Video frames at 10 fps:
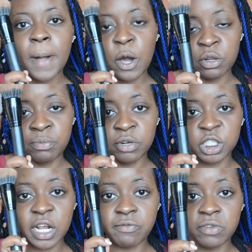powder
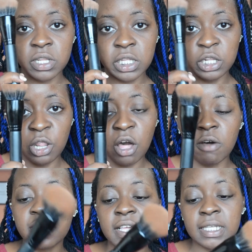brush I really
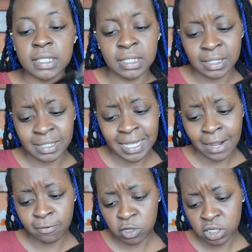love is the
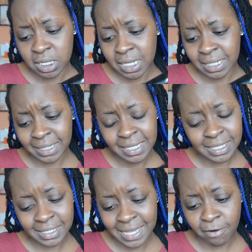Zaron. It's
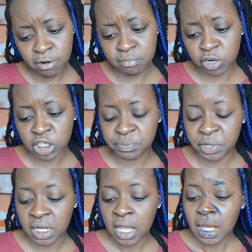a Zaron brush, but